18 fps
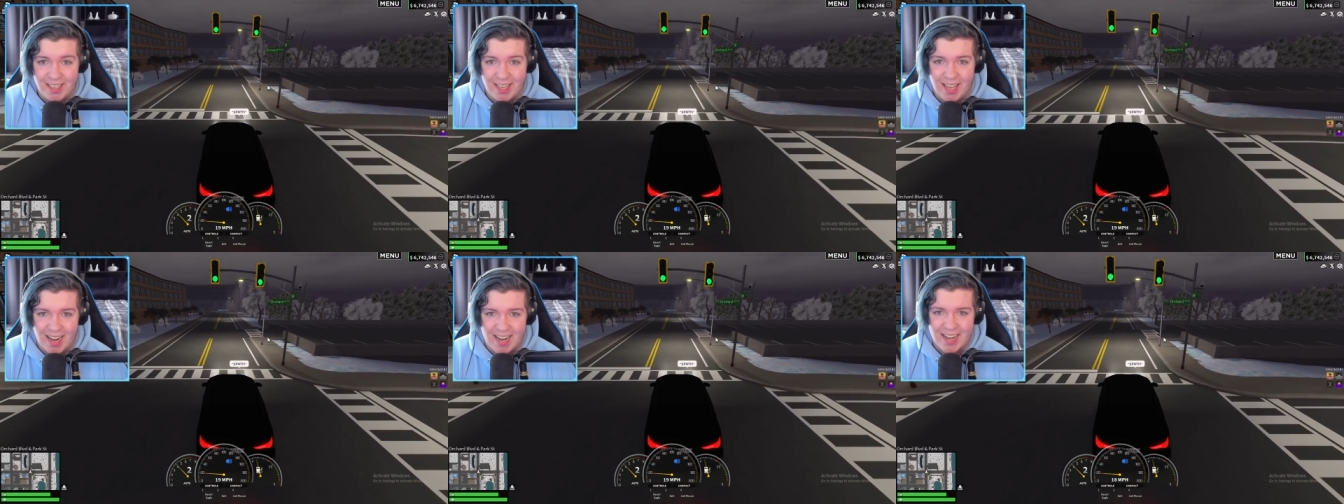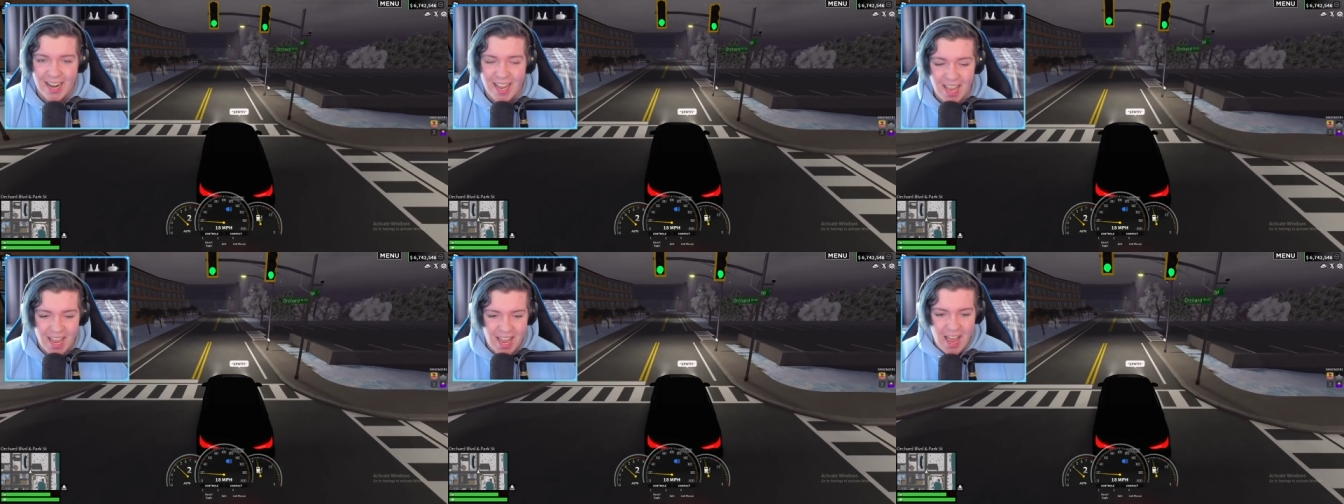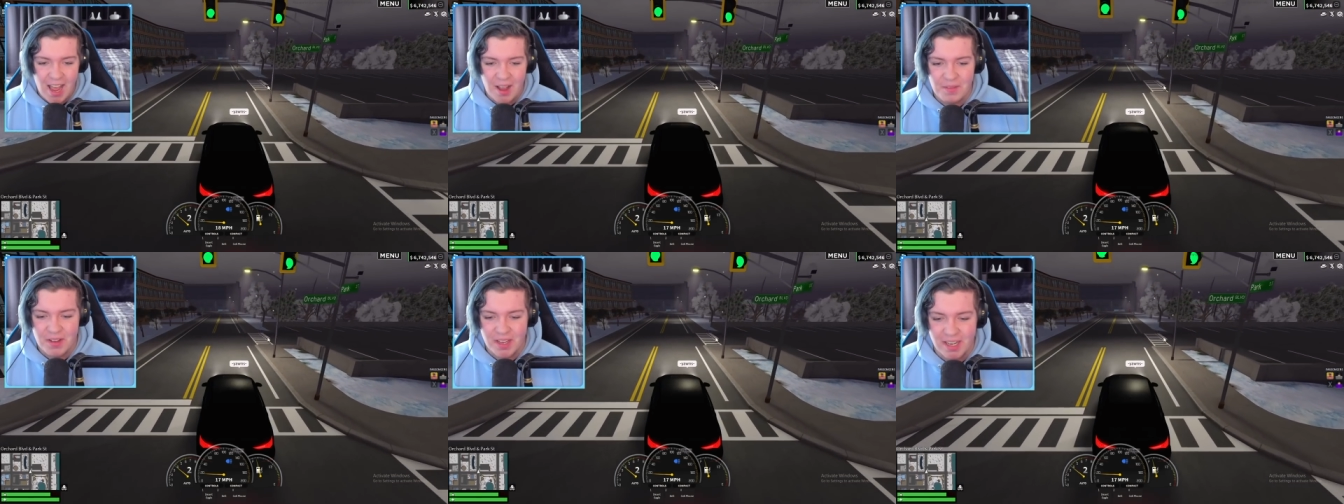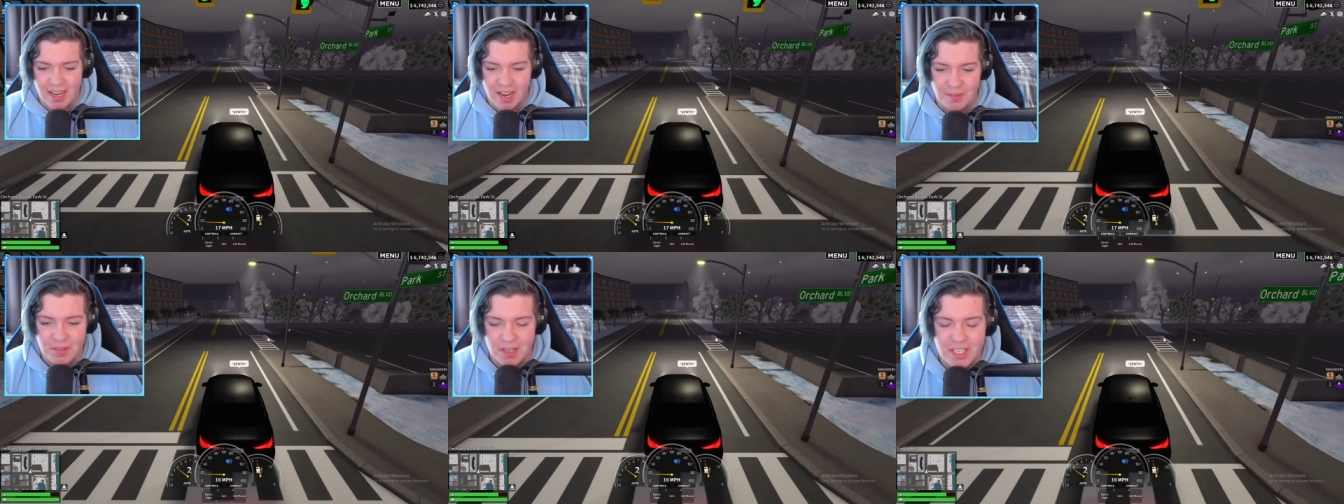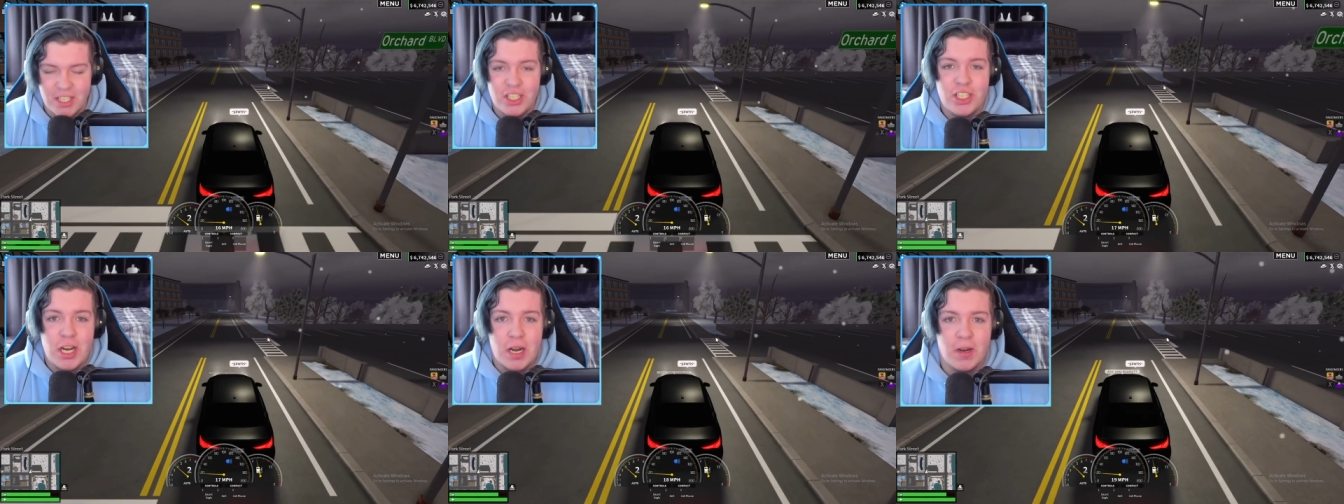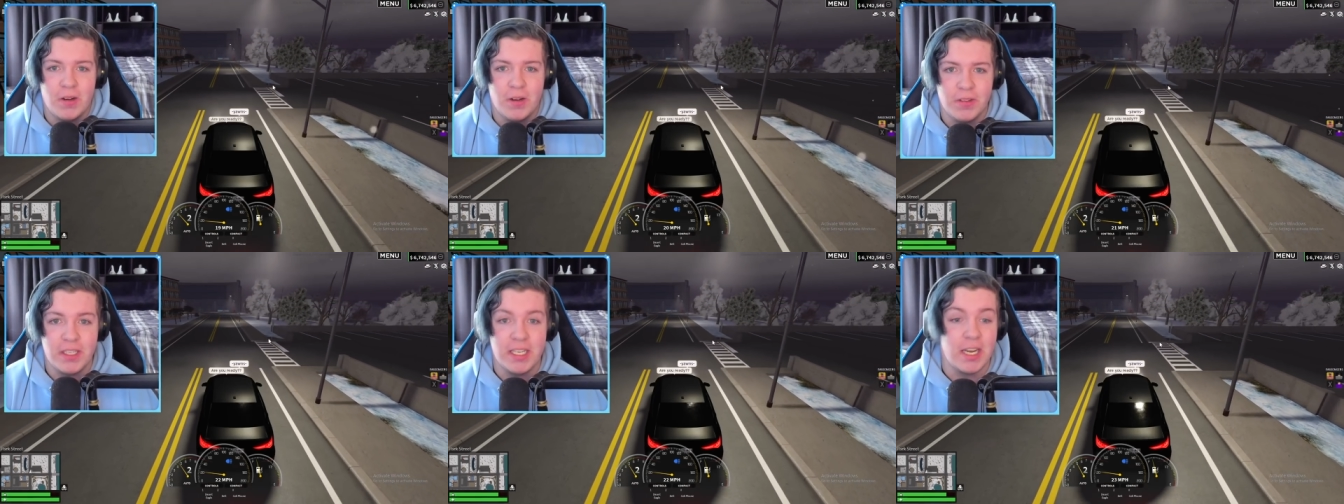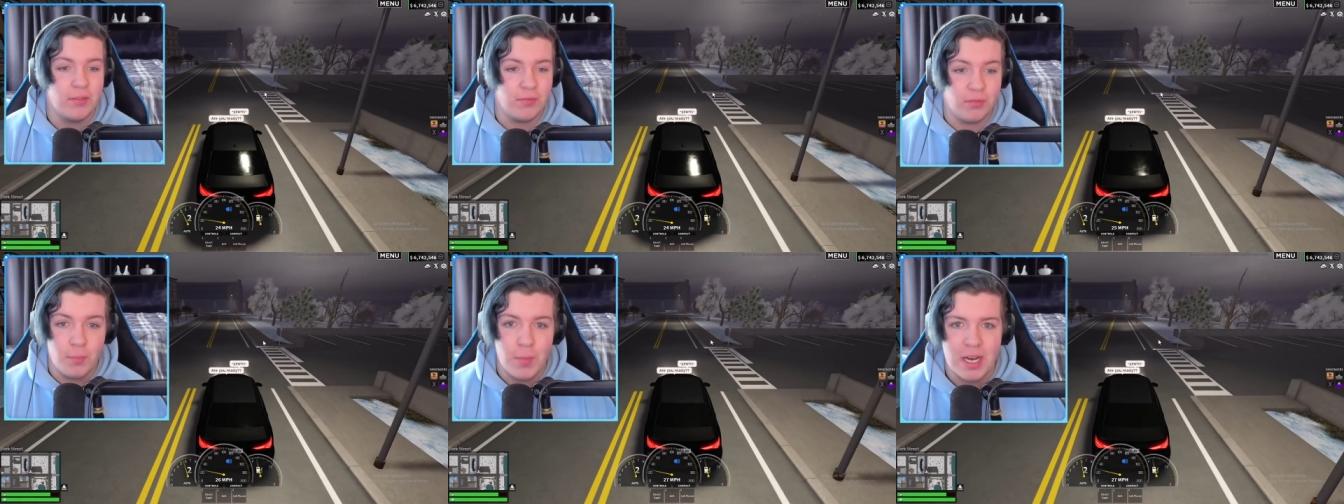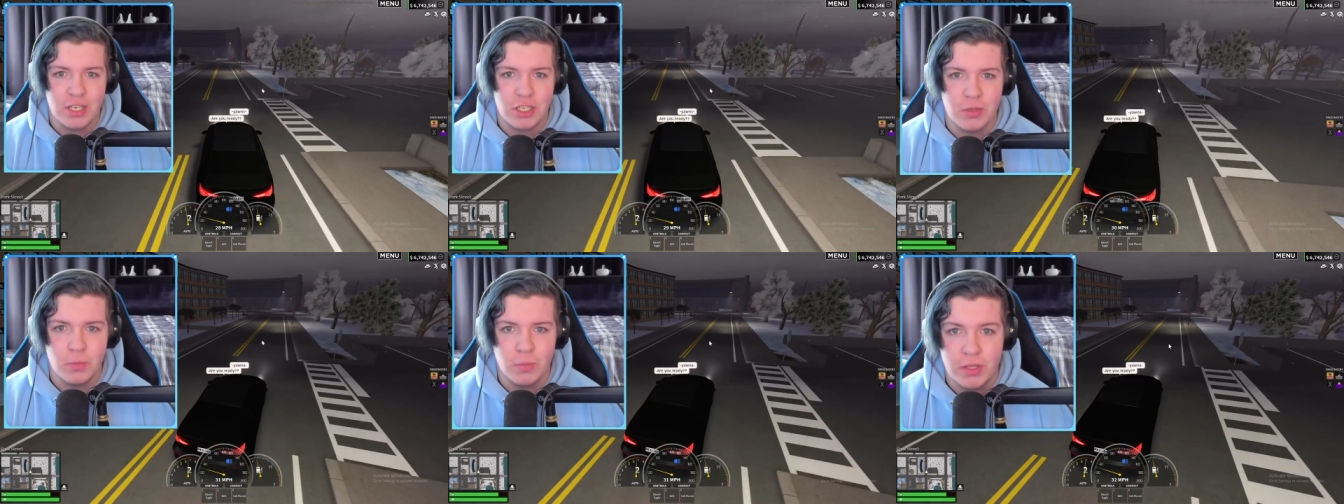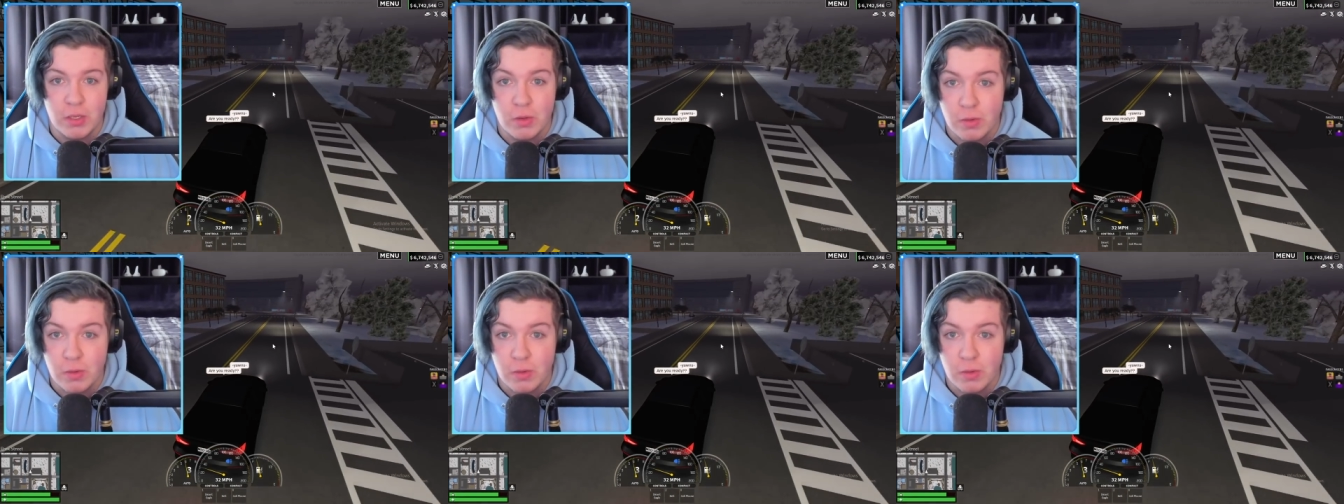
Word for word: and I'm gonna, I'm gonna share the information with you